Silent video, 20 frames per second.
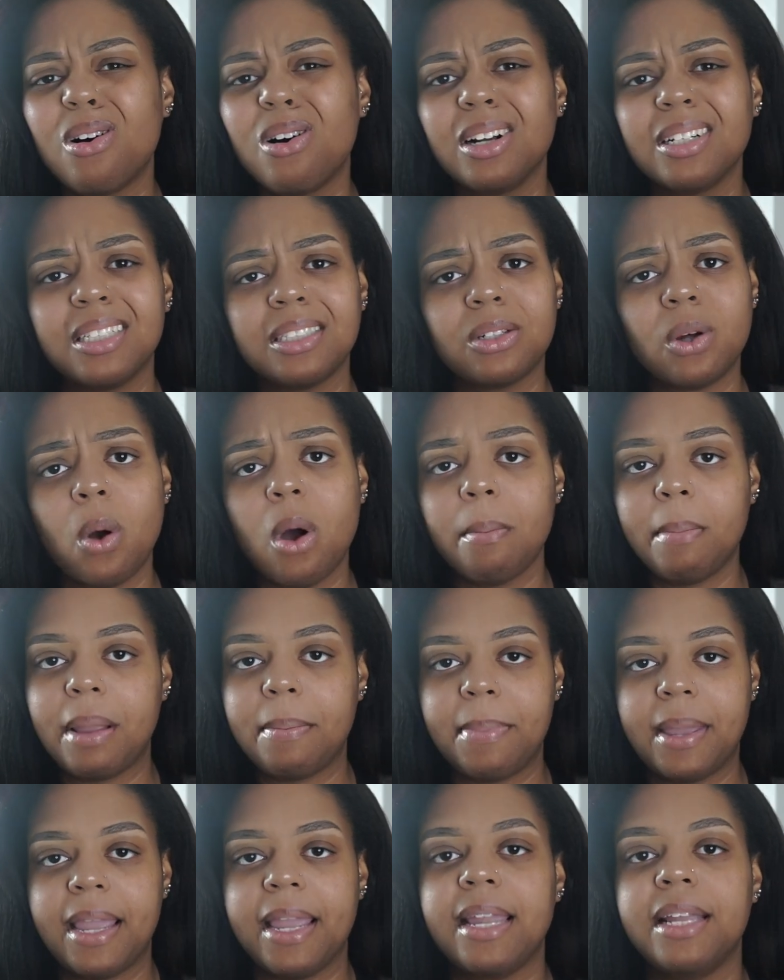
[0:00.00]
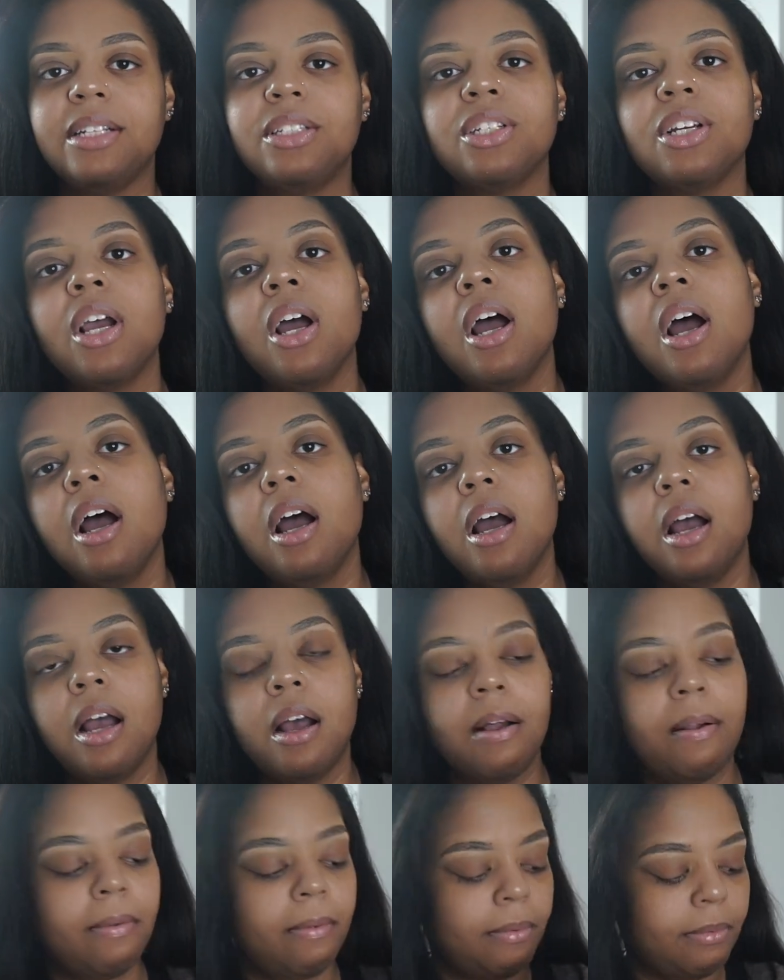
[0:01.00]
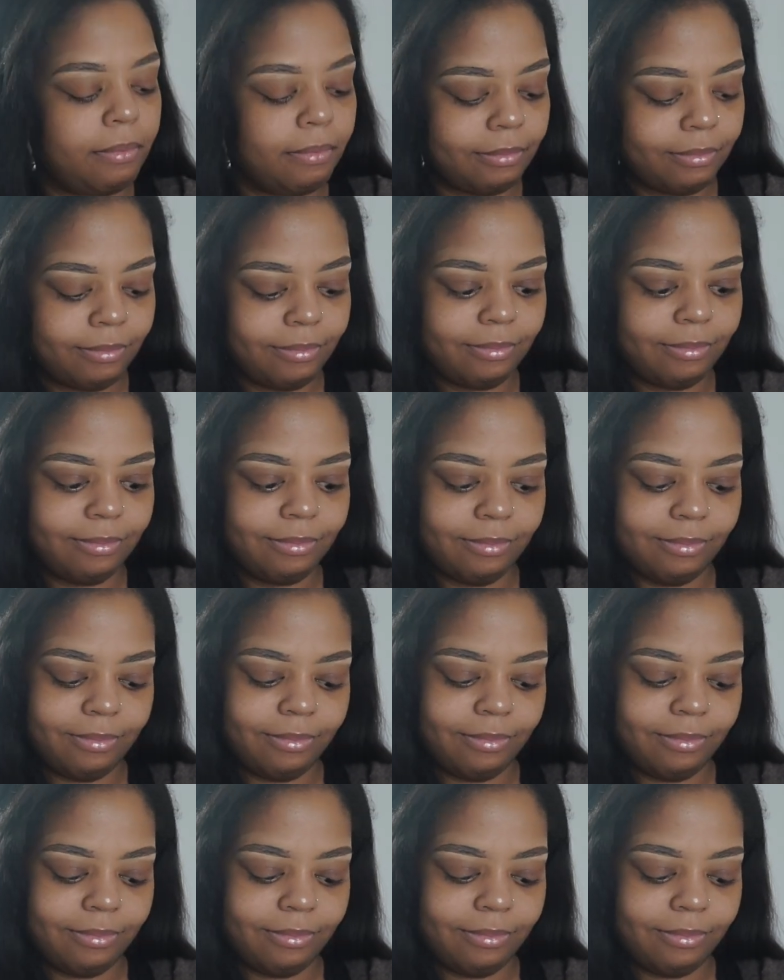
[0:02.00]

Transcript: or just go on my page. I'm not sure I understand.